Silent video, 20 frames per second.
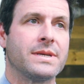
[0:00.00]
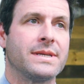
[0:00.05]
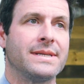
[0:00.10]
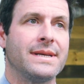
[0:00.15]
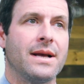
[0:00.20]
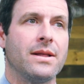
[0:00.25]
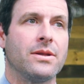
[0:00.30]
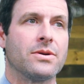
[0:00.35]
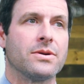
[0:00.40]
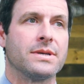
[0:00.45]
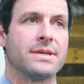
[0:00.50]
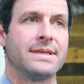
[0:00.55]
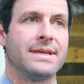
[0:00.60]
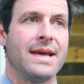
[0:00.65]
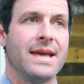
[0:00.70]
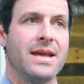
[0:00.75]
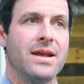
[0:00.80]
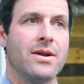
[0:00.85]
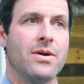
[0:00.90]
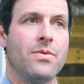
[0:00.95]
sellers
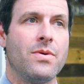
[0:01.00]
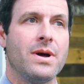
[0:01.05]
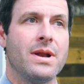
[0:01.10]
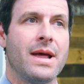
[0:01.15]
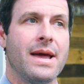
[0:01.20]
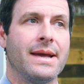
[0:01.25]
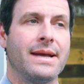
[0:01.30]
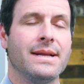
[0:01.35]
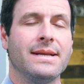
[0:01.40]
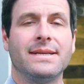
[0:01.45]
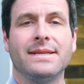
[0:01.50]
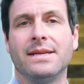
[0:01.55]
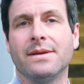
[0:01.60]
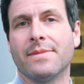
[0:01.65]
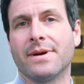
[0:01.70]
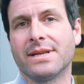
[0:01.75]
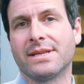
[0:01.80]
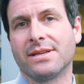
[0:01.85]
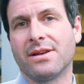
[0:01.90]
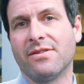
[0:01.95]
say, you know what, I can see
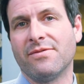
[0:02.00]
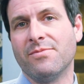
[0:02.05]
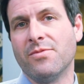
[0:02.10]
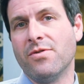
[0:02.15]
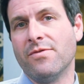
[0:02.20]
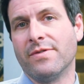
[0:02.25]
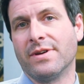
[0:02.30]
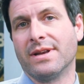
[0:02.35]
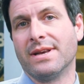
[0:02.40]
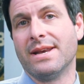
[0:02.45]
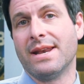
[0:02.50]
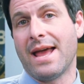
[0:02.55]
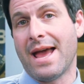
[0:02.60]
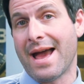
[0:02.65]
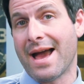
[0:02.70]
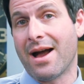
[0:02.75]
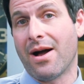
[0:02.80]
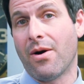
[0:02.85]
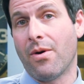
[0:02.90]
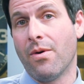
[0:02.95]
myself moving
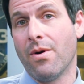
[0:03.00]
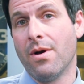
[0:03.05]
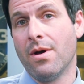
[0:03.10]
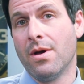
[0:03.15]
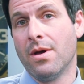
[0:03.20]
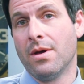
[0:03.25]
now.